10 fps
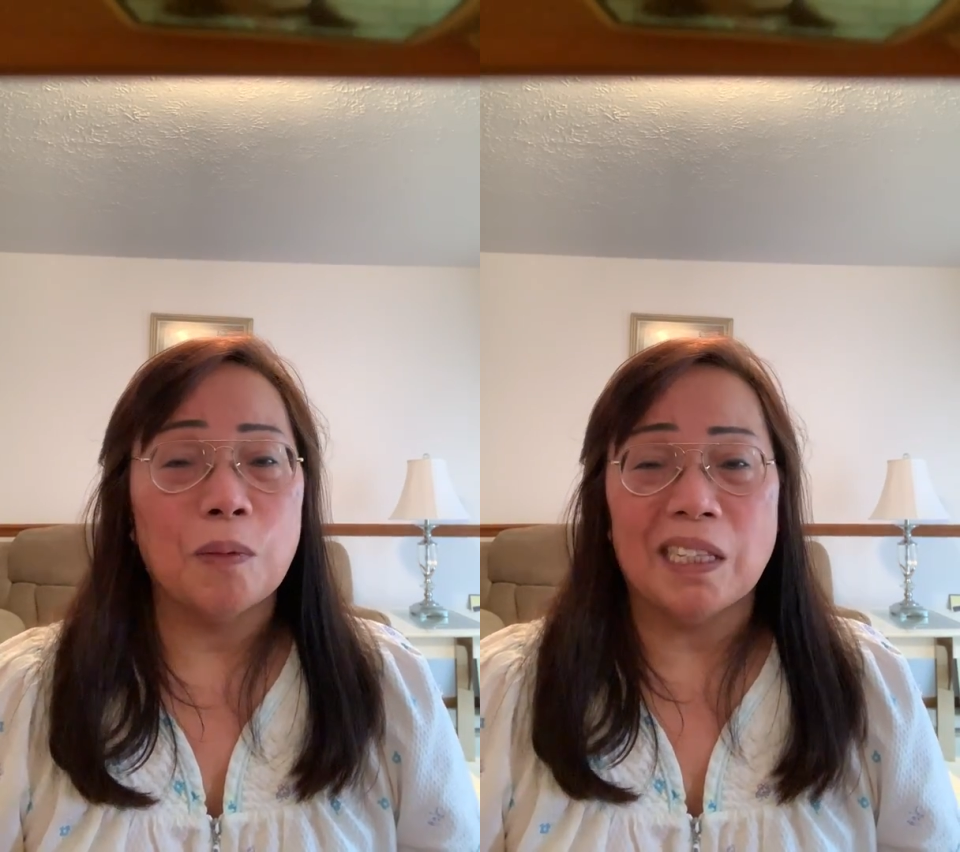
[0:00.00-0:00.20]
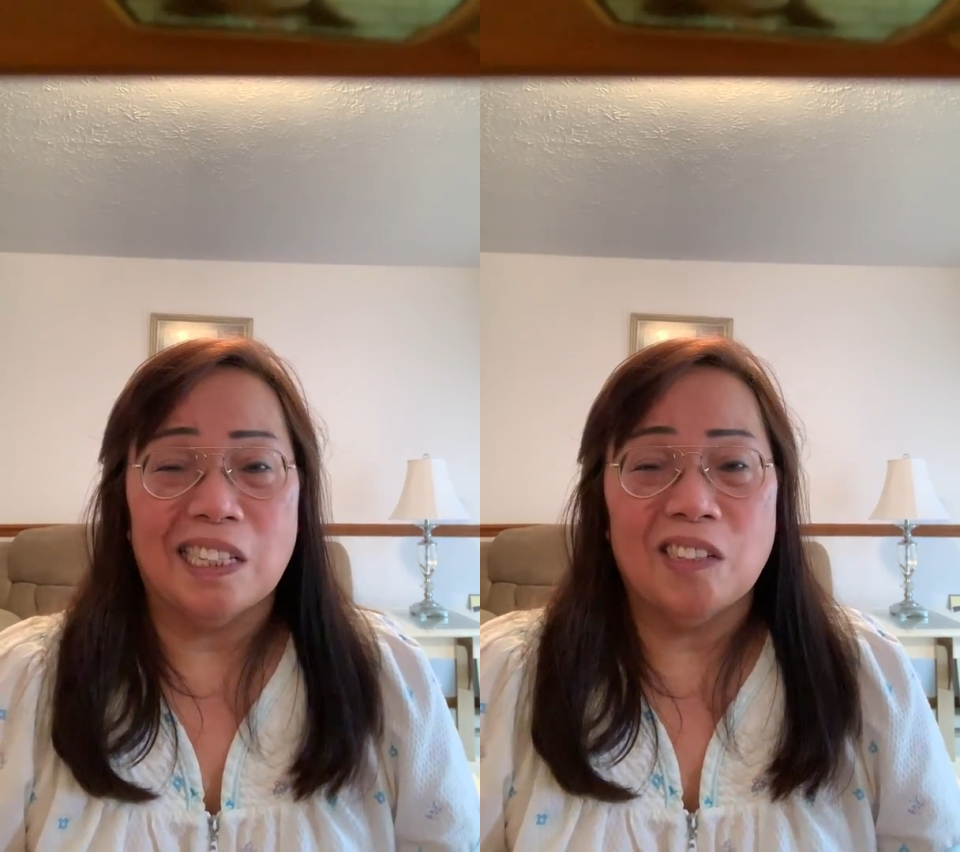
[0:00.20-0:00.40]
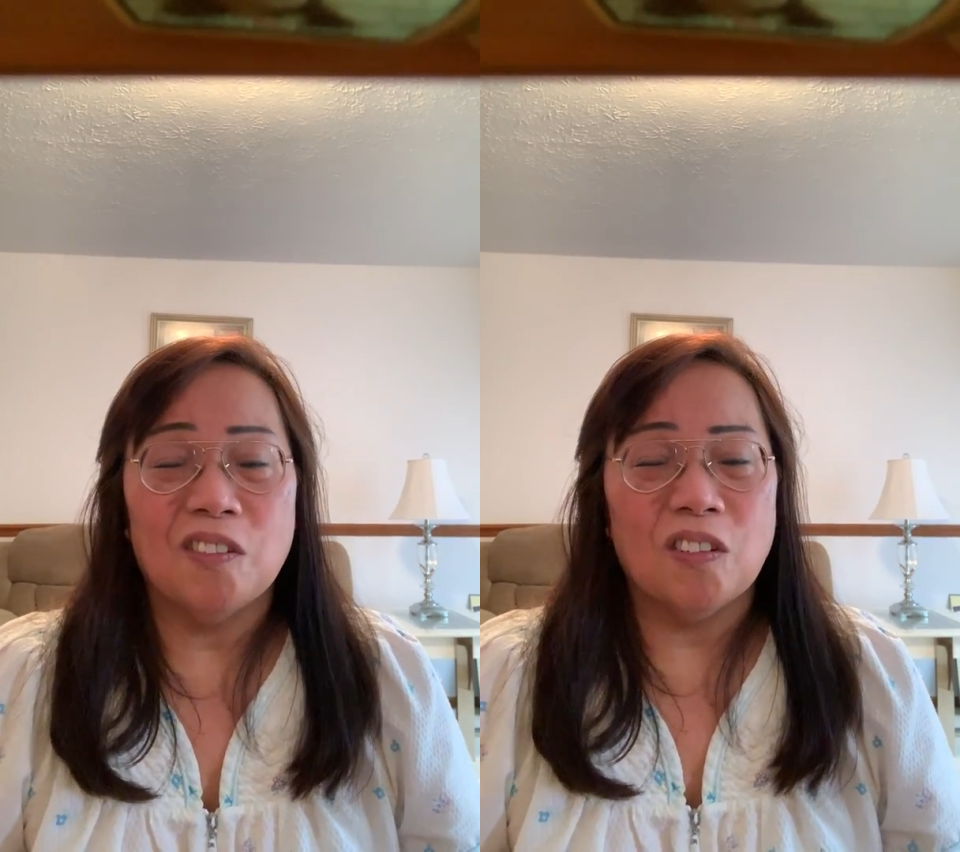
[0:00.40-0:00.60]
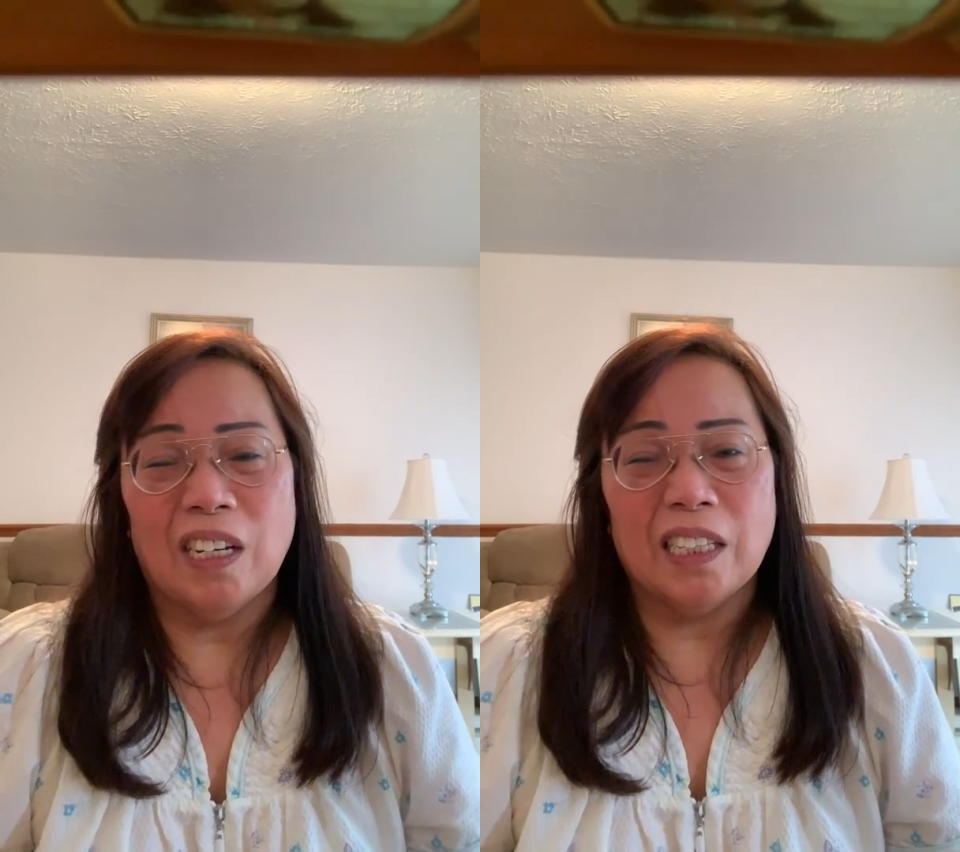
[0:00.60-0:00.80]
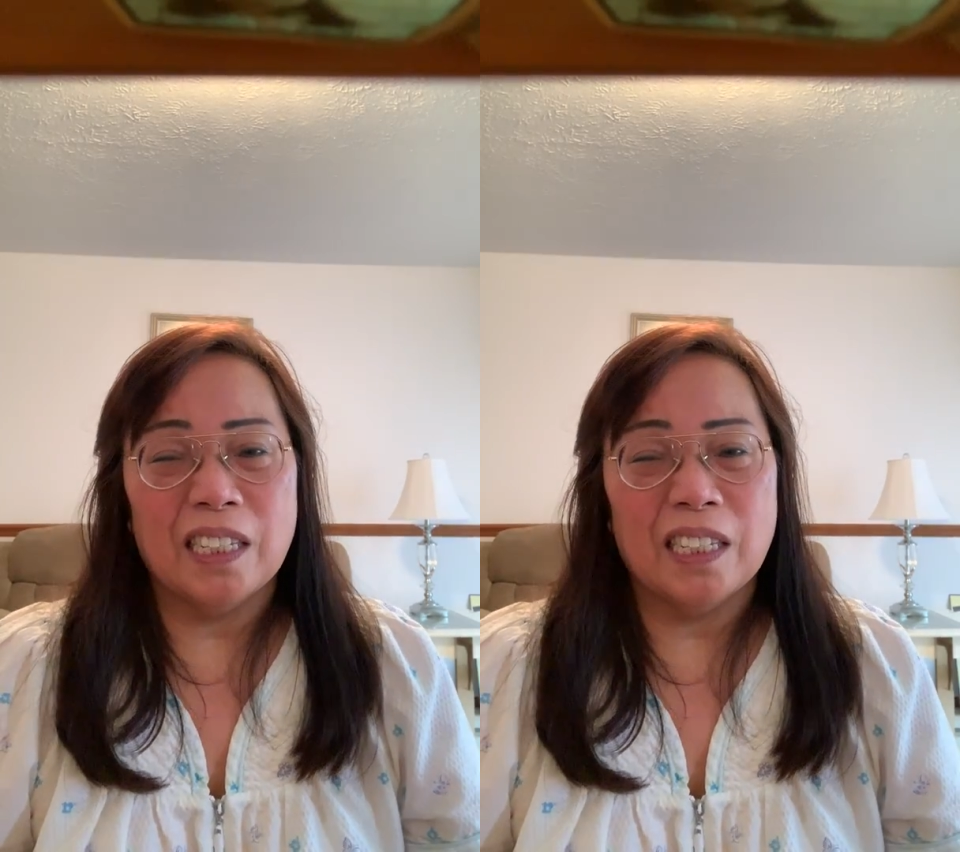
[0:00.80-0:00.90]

but you could not